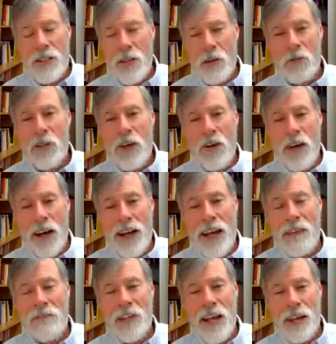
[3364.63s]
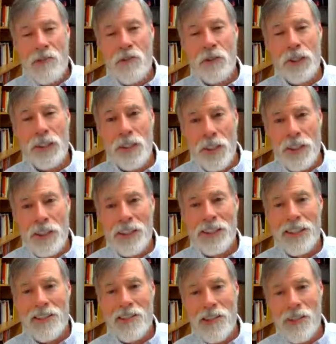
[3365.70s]
don't know. I'd have to actually look
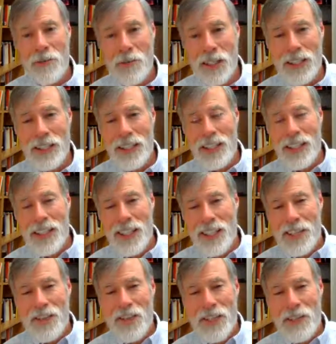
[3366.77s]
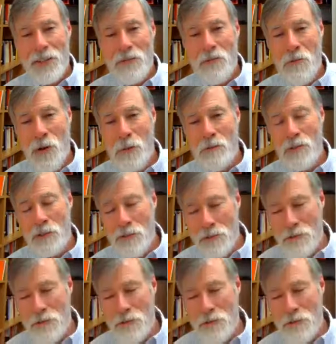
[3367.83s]
and see what new forms of.